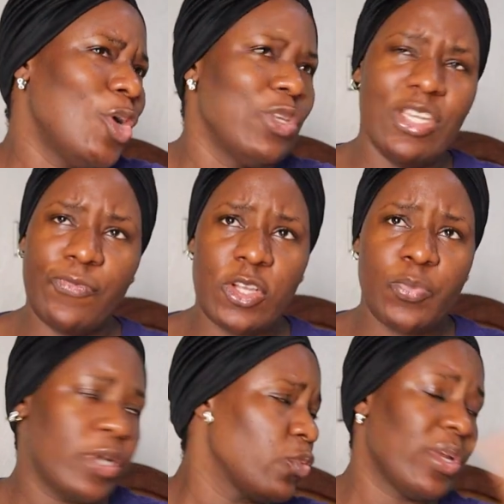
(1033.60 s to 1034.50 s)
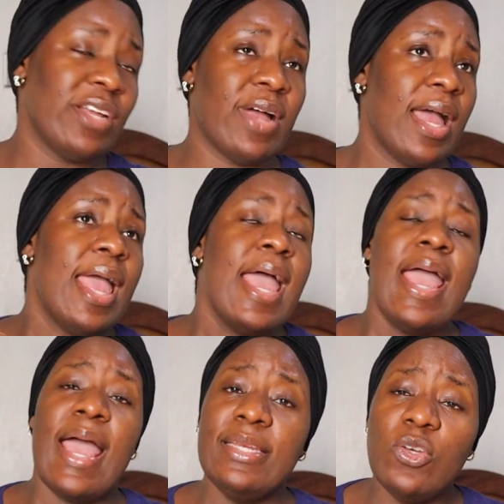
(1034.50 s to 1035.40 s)
Or is it the 4th point, whatever.
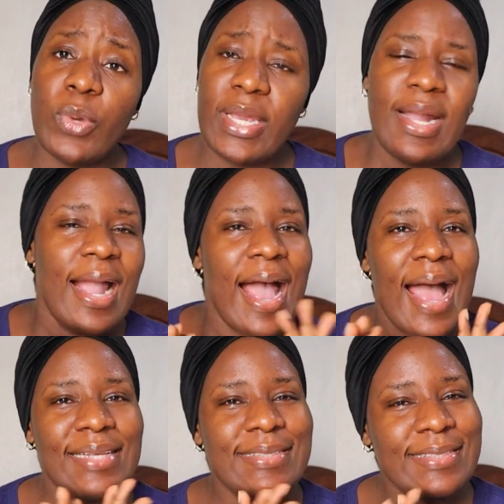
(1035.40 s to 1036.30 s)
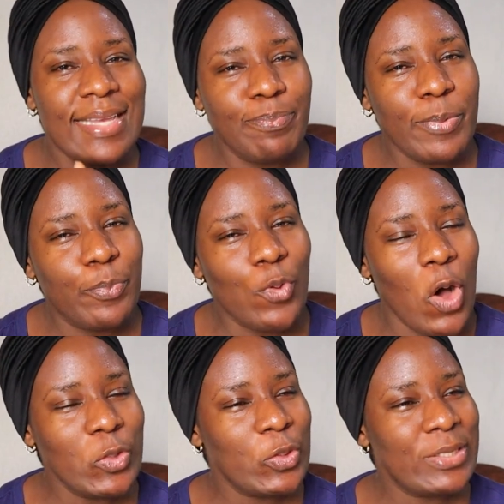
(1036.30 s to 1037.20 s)
Anyway, I see people
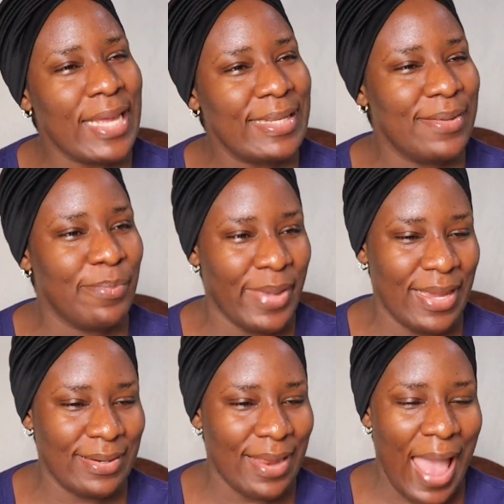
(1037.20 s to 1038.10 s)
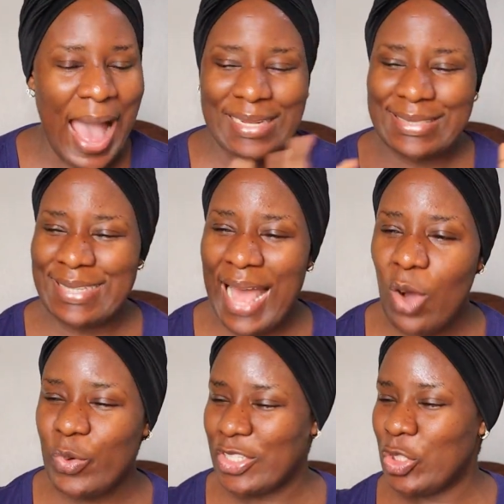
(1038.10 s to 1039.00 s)
also telling men,
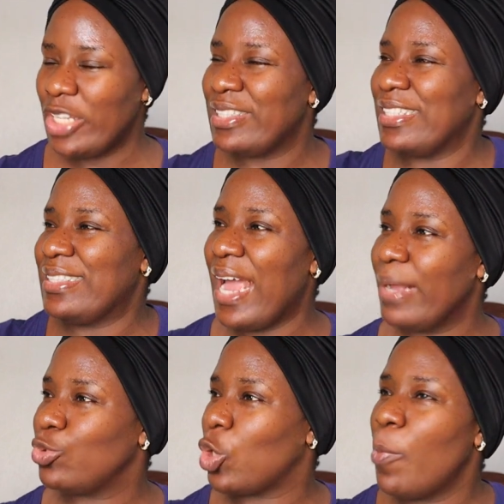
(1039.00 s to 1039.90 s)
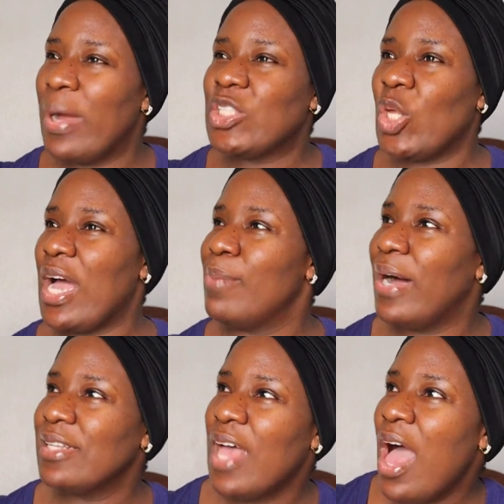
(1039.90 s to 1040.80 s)
now is not the time to come and talk
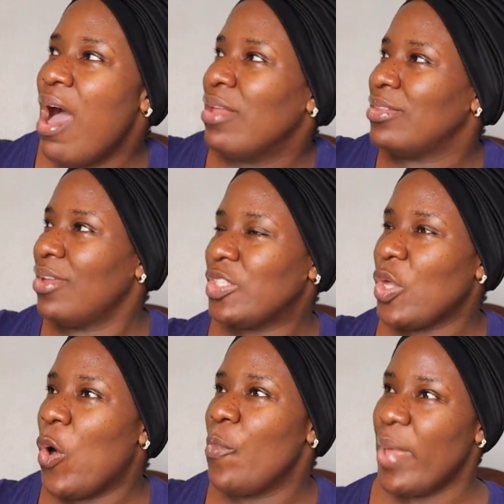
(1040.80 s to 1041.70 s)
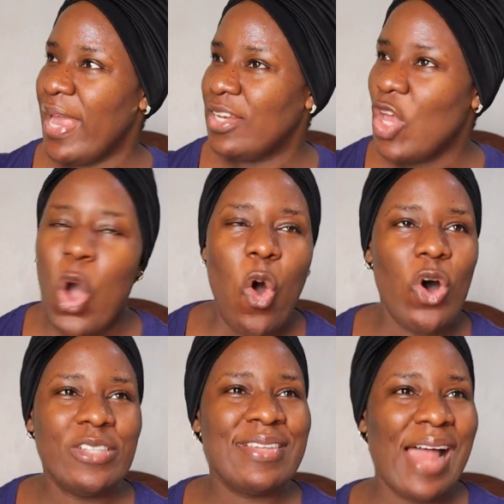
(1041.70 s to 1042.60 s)
about not all men,
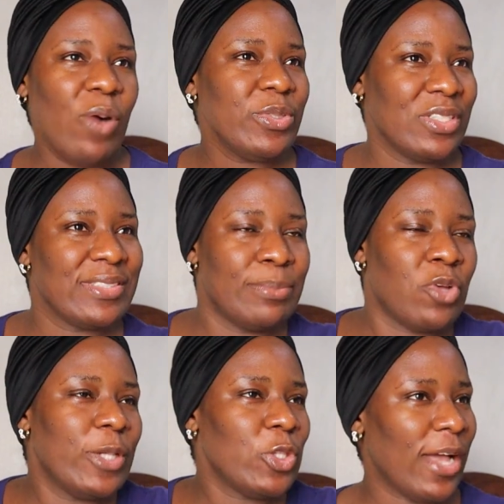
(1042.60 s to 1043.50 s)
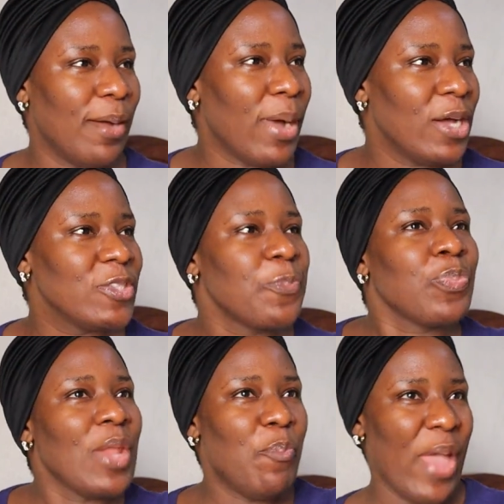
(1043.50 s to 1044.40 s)
or now it's not the time to come and talk about
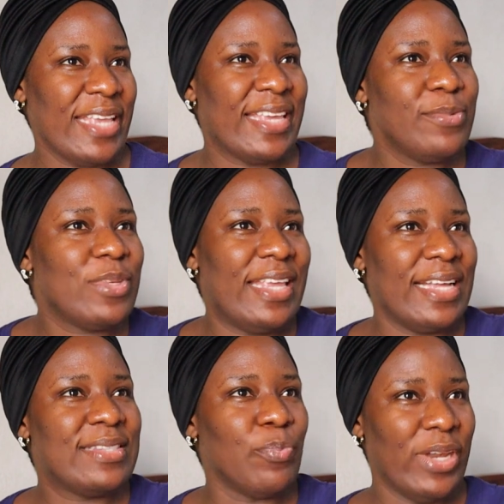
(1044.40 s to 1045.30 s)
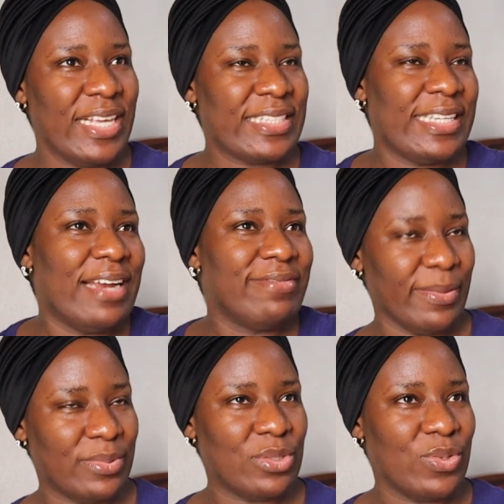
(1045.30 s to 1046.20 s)
men get molested and
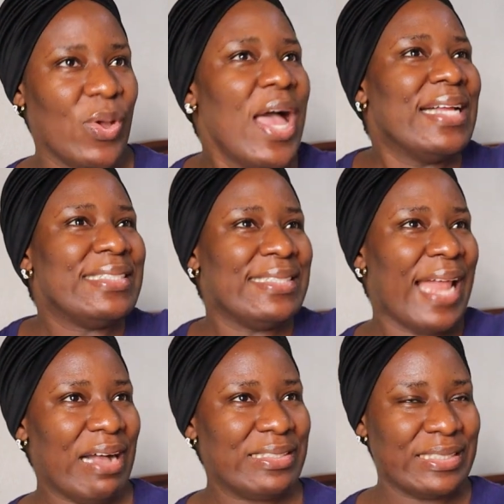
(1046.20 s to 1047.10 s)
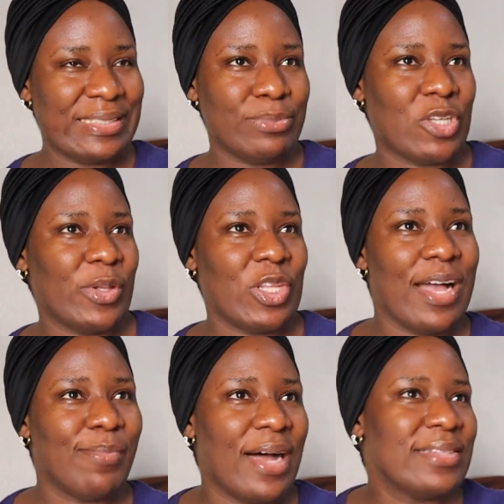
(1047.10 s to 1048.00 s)
raped too. Now it's not the time to come and
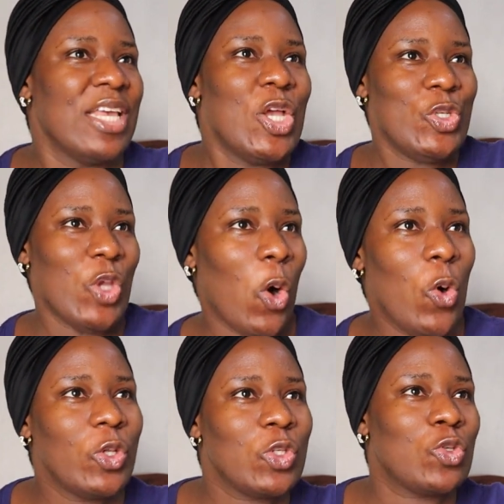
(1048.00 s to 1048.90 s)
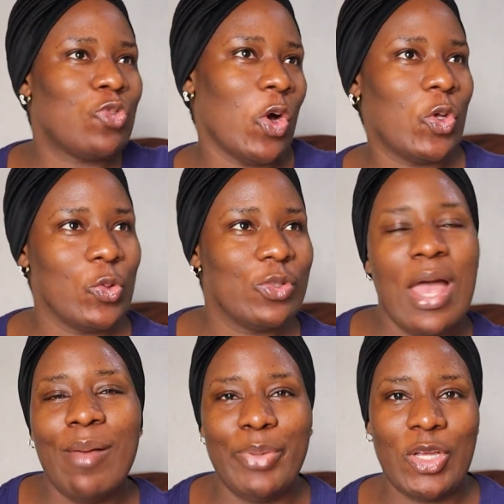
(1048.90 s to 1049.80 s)
talk about your own
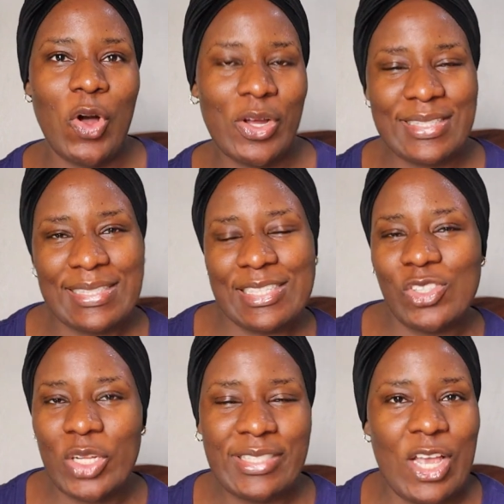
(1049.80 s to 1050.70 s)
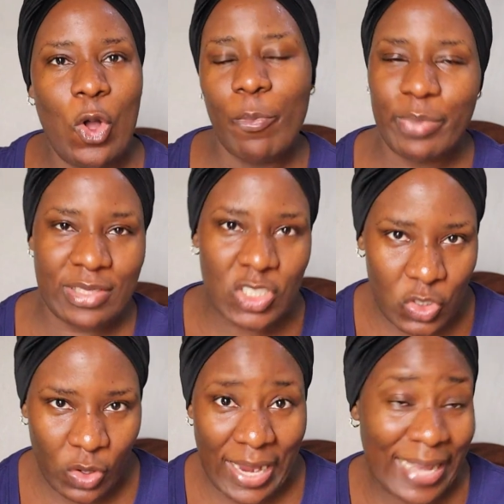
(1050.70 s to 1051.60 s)
struggles, because it is not a
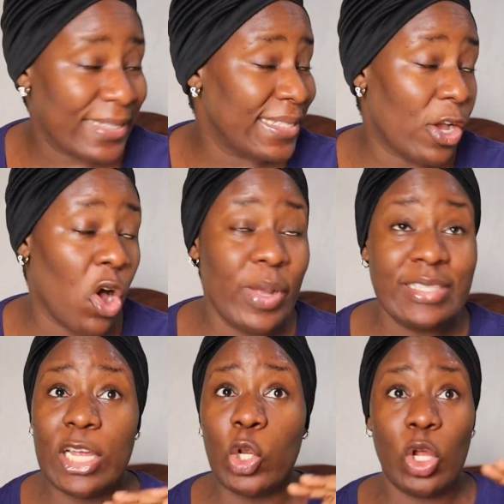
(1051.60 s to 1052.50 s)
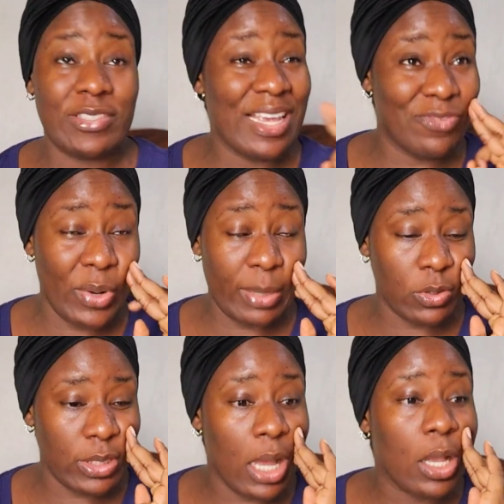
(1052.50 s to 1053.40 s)
competition. I see that comment a lot everywhere, and I'm
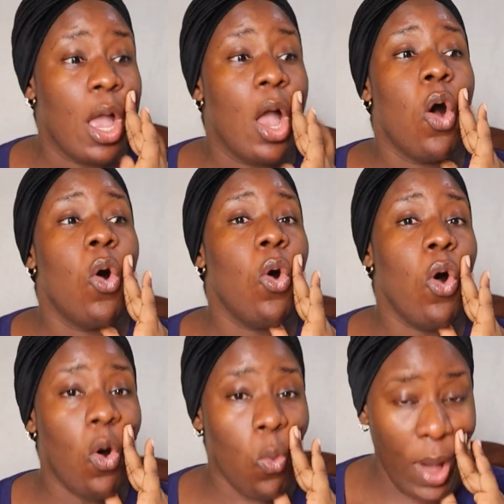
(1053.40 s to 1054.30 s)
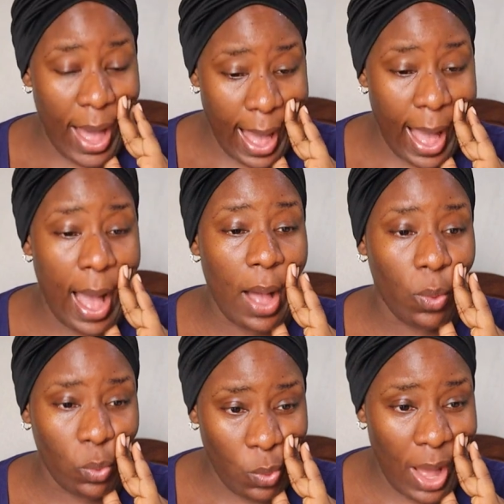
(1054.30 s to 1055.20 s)
just like, oh,
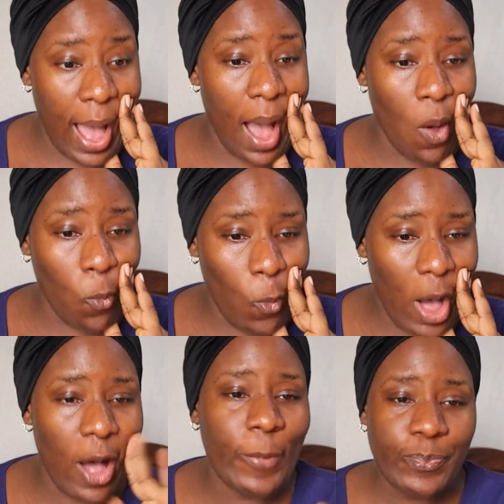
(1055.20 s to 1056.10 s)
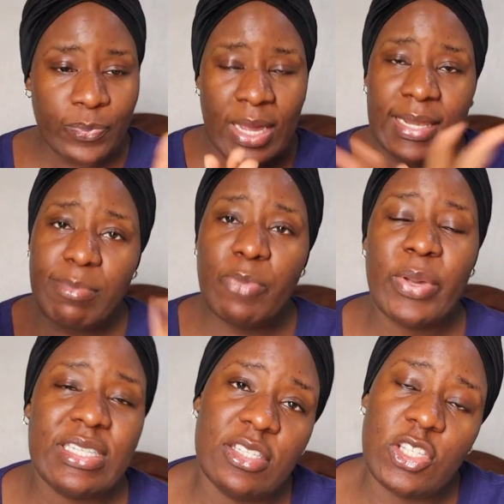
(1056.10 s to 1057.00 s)
wow. Let me
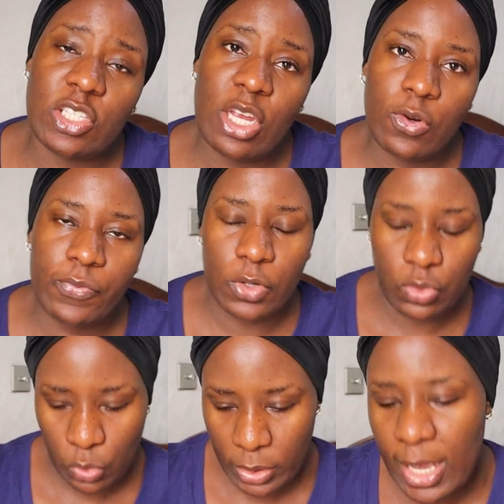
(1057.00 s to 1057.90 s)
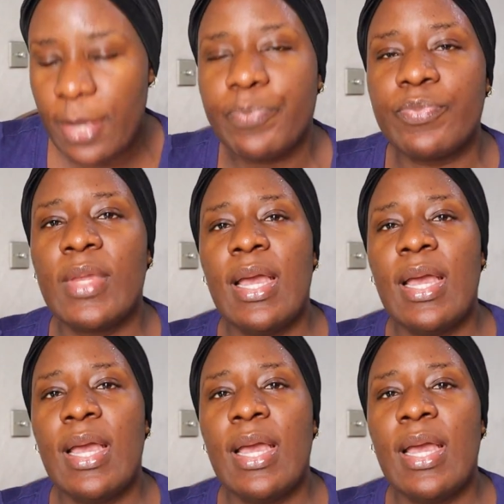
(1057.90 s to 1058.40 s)
paint this scenario for you, okay?